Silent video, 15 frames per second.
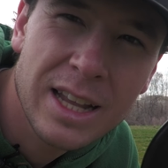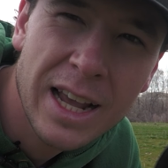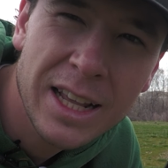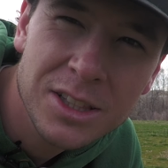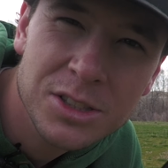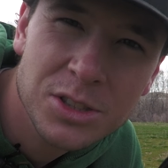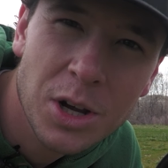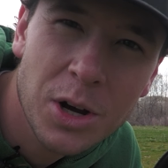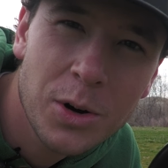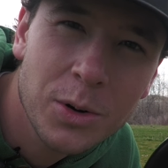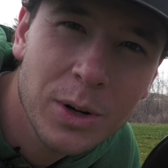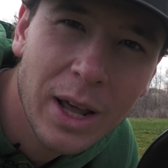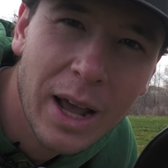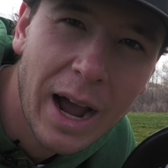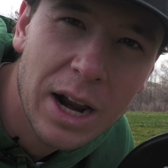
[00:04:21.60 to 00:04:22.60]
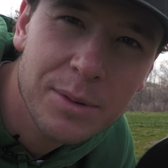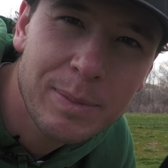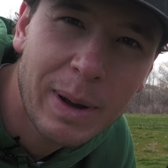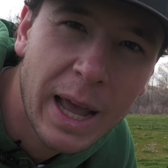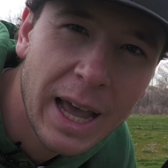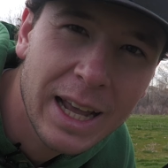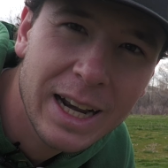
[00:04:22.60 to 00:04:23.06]
take the Zone out of
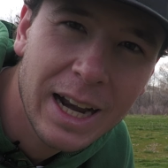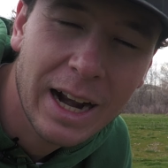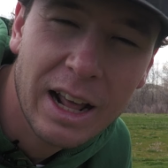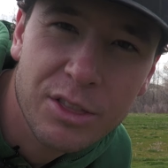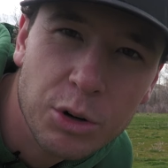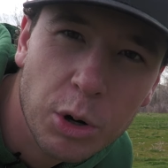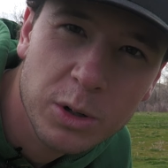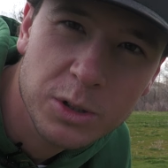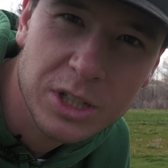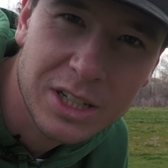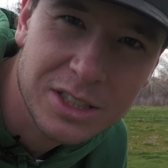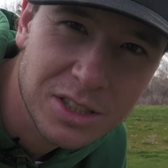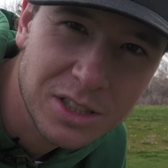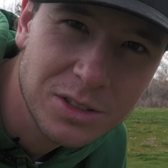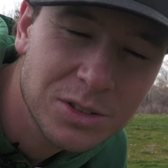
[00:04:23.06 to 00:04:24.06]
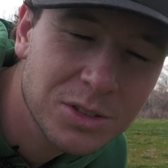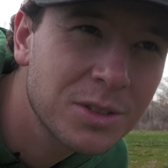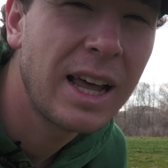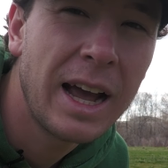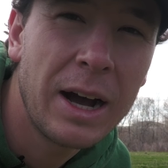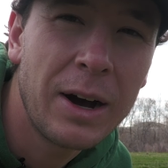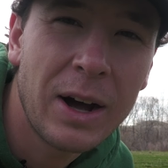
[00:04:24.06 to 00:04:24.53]
my head and I throw a Justice.
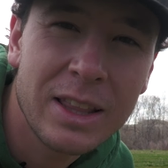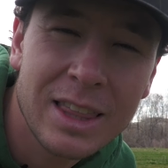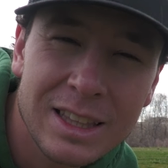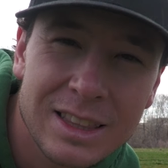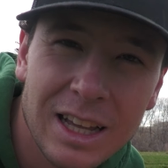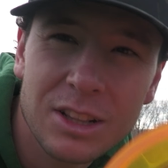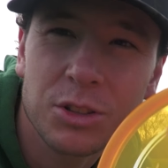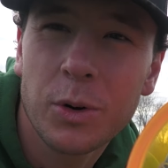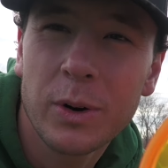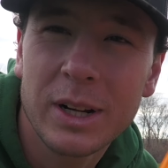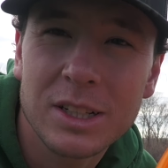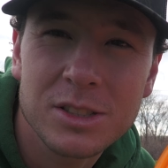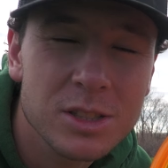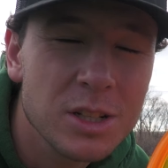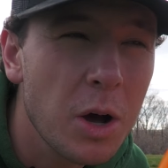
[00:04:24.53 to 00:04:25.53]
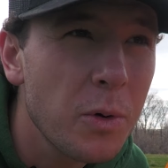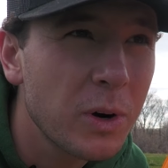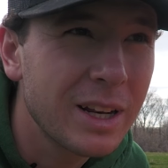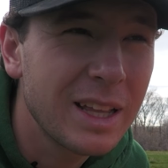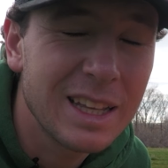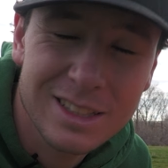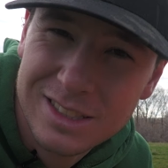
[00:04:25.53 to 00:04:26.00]
Now, I think that throwing a
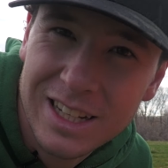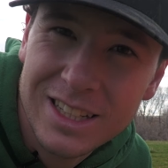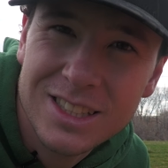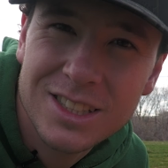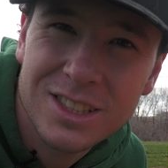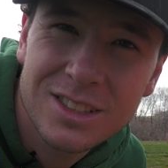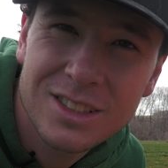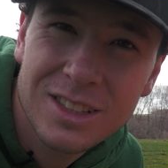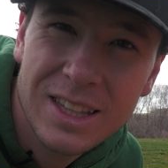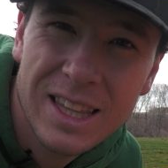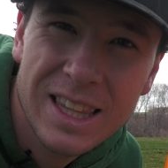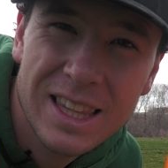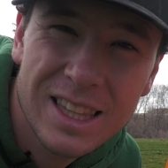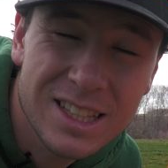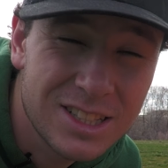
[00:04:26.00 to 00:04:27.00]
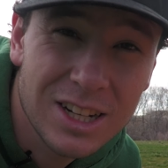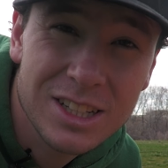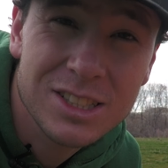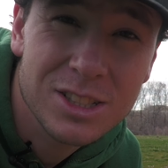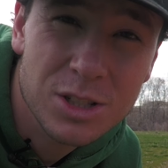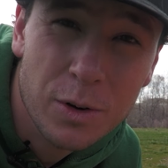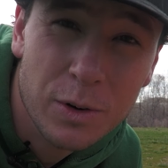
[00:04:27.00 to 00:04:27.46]
slower disc that's
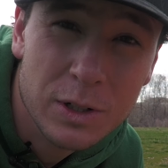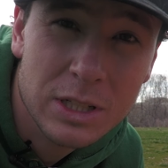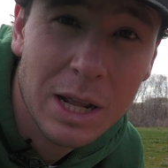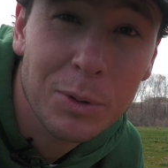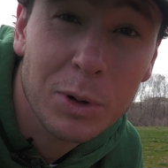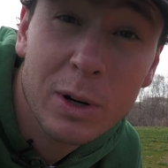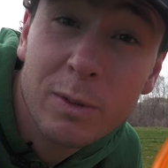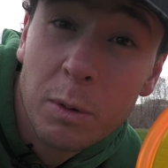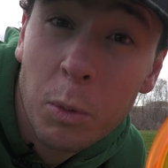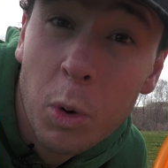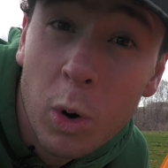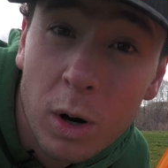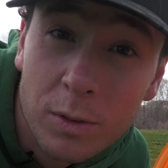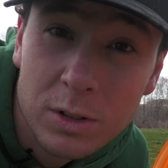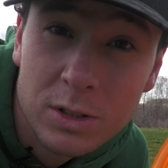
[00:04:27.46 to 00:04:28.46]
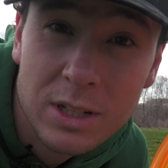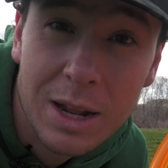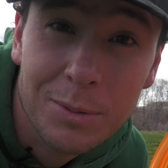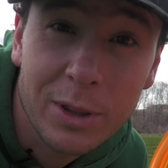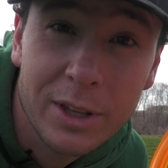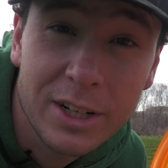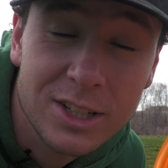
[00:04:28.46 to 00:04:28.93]
just as overstable or even more
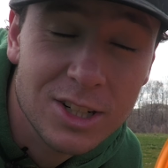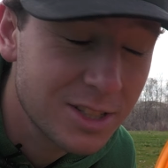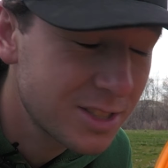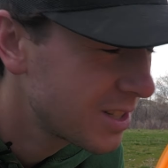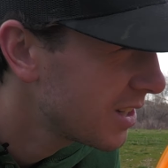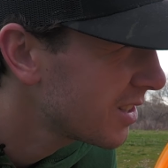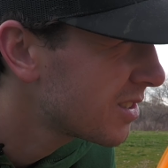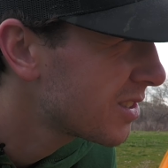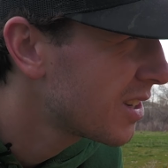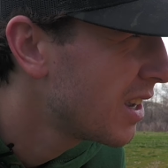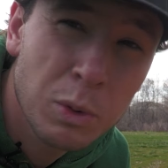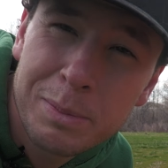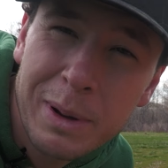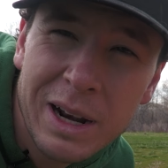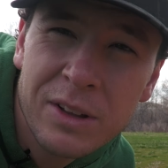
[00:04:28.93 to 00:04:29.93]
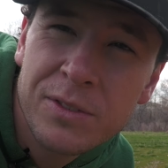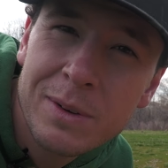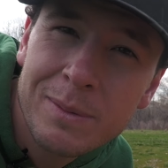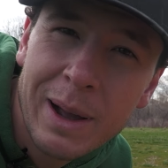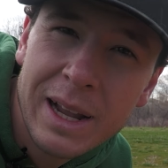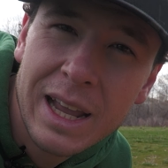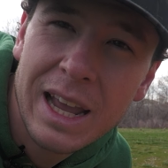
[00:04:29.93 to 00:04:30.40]
overstable than Justice would
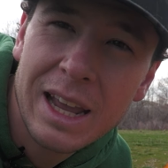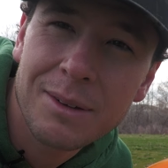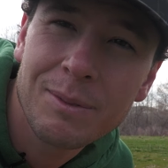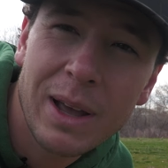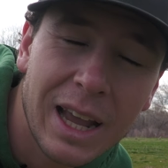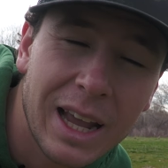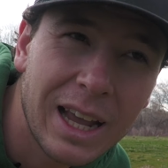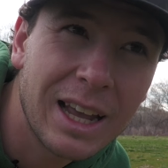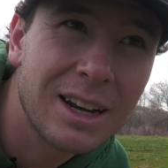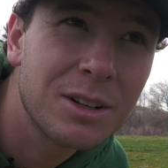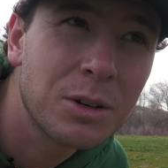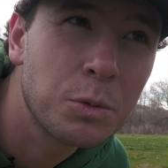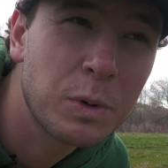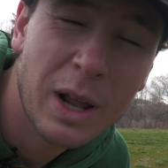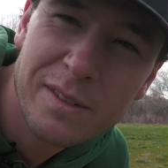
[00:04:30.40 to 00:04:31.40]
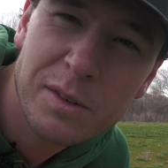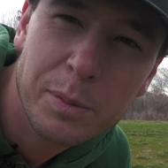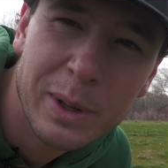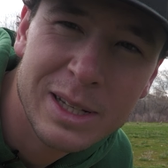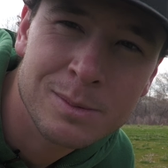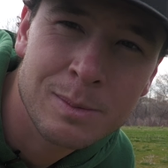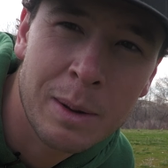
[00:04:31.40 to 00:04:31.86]
benefit my game and would have a
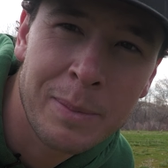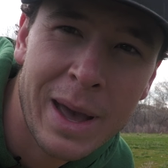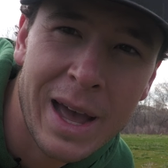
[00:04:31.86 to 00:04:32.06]
place in my